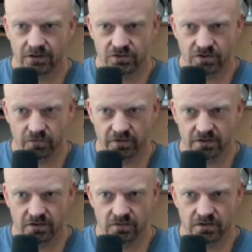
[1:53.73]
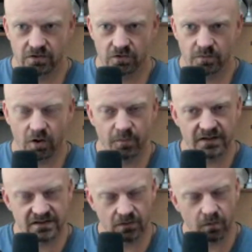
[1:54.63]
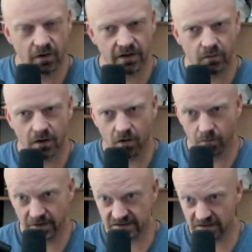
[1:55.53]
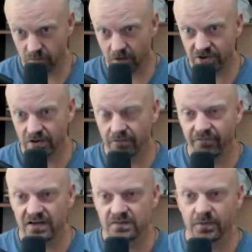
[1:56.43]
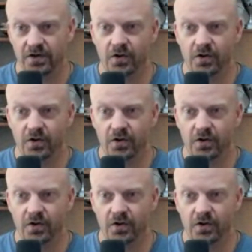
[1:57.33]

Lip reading: Joe's on YouTube. Oh, Mitzi, Mitzi's watching on Facebook.